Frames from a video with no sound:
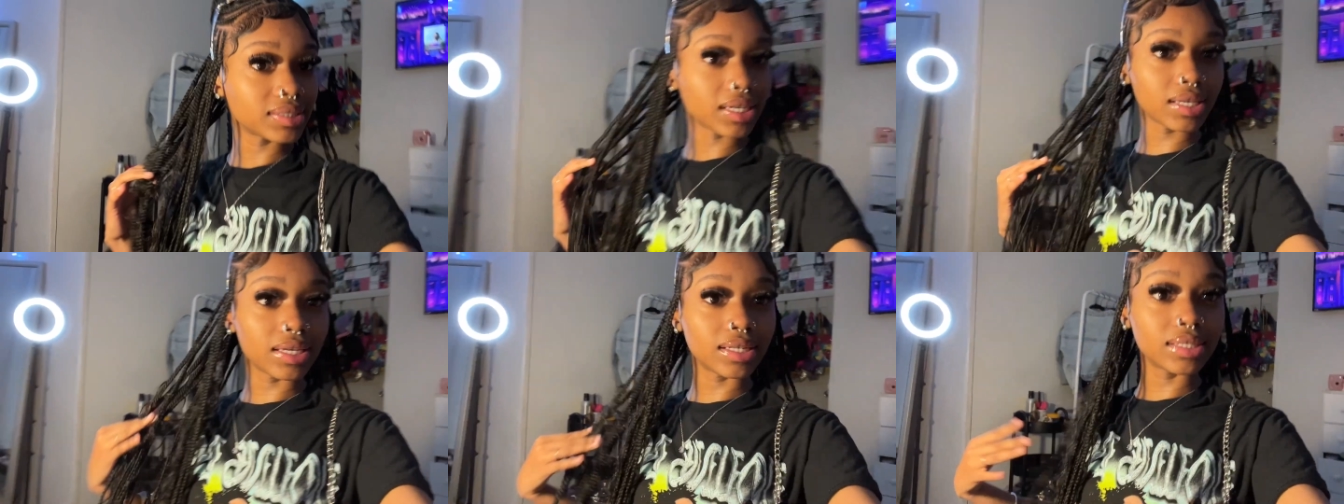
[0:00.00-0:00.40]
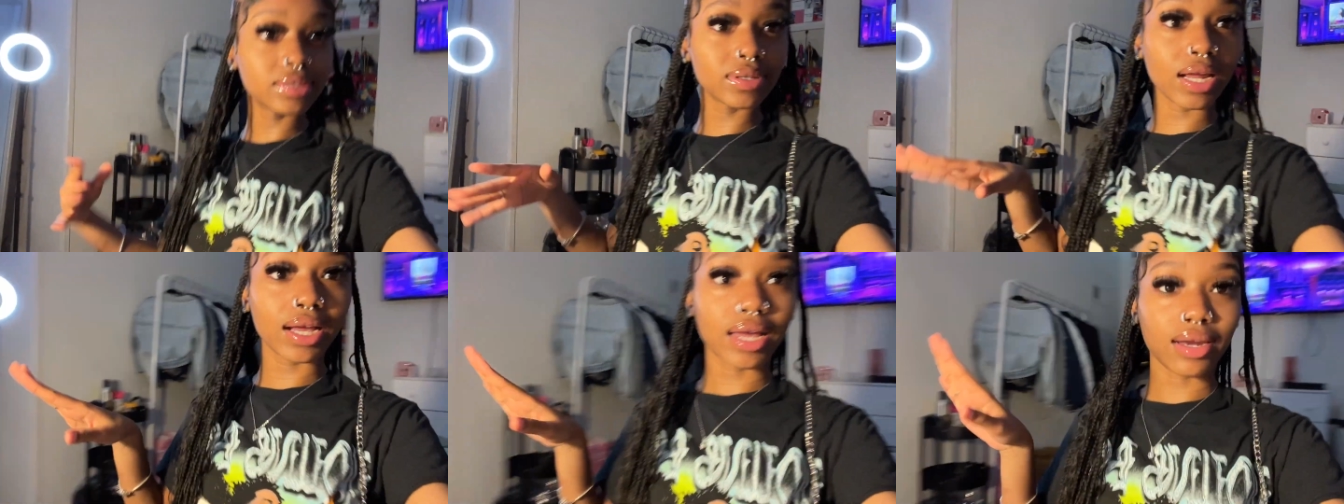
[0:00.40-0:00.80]
yeah, this is
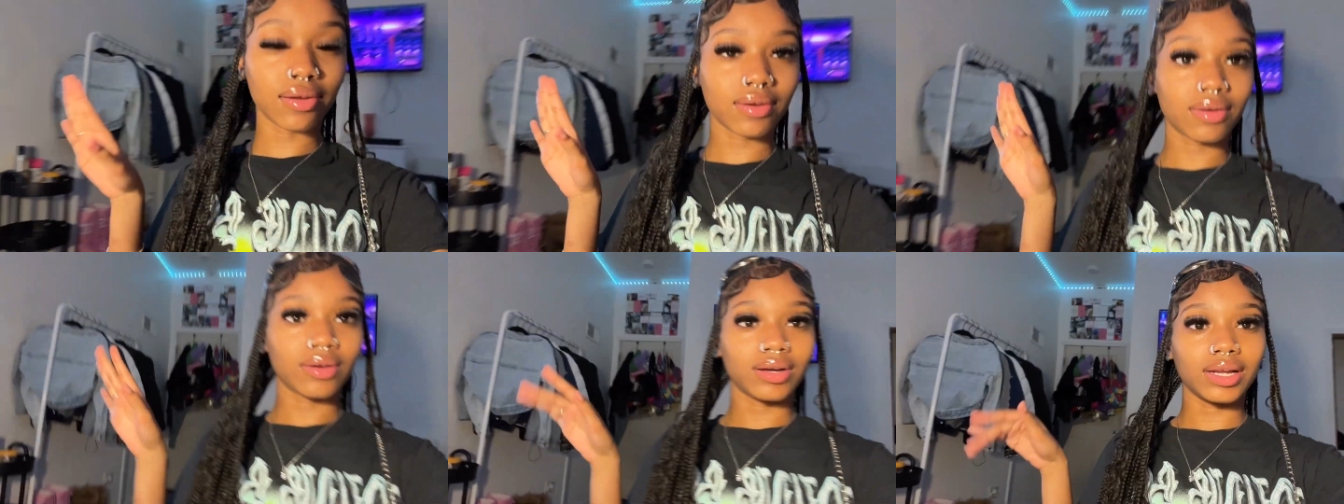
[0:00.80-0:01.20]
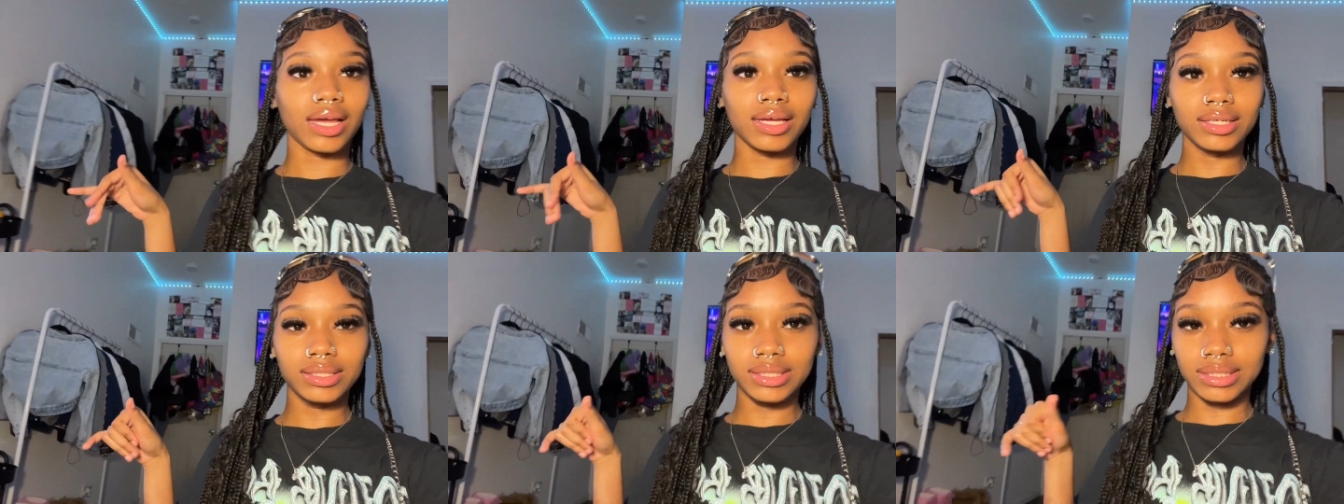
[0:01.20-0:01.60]
what I got on.
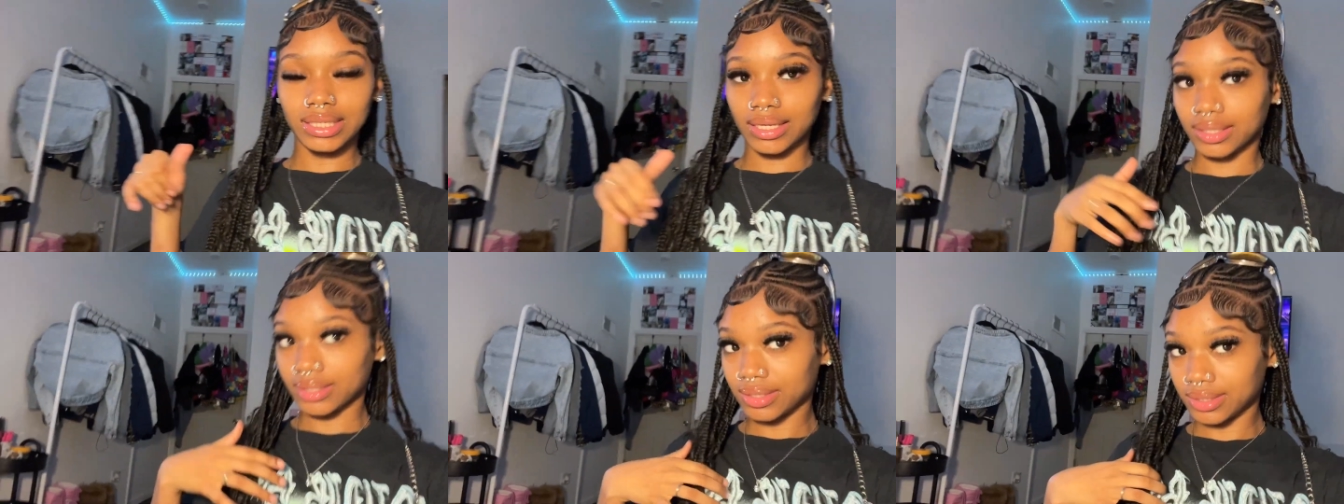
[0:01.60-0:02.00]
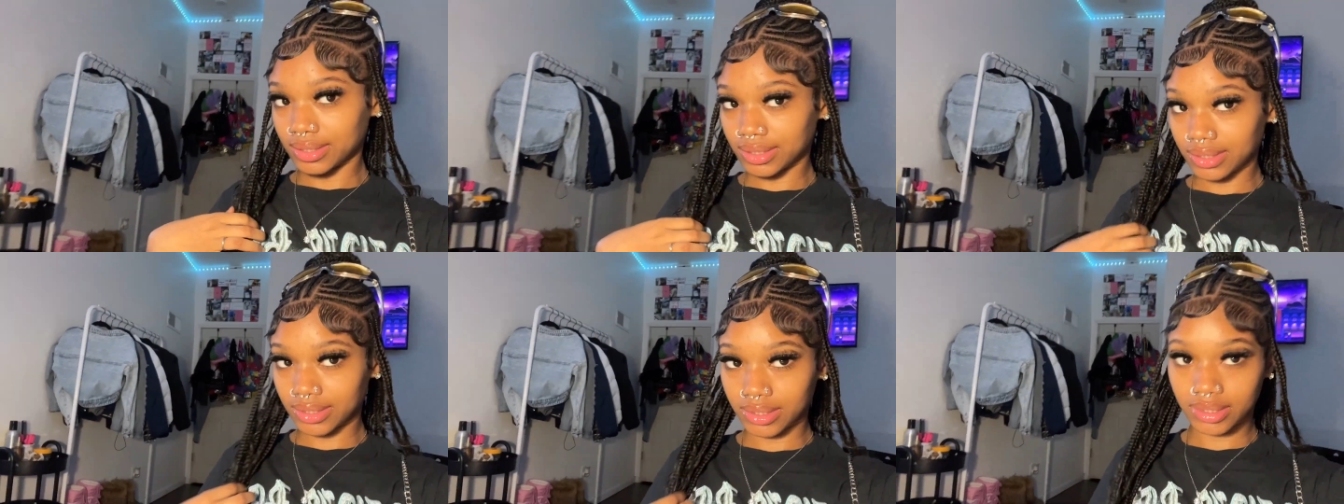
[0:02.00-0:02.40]
I just got
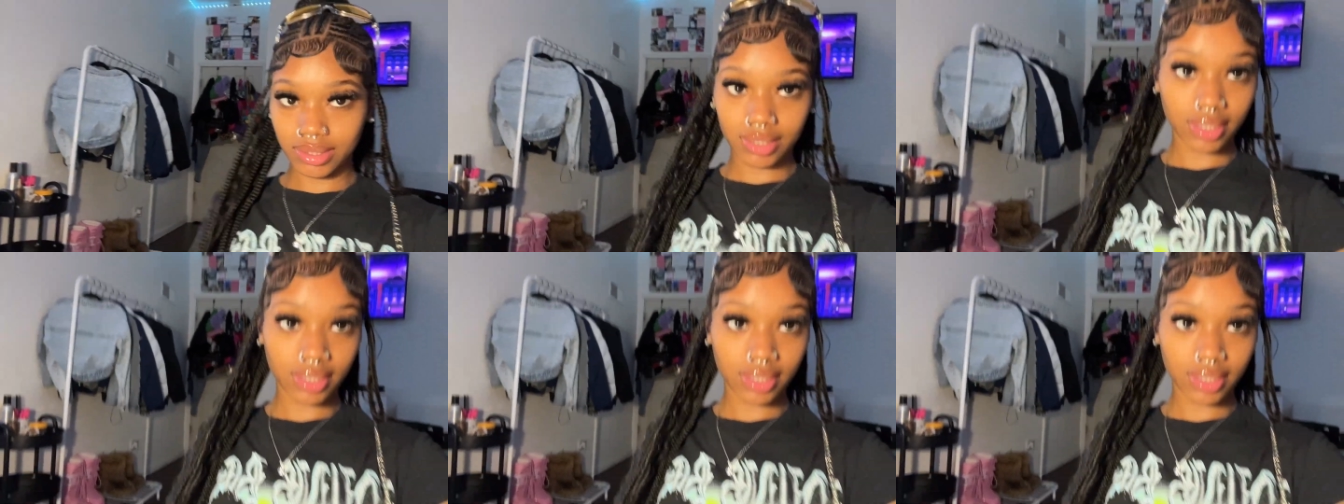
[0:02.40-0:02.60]
this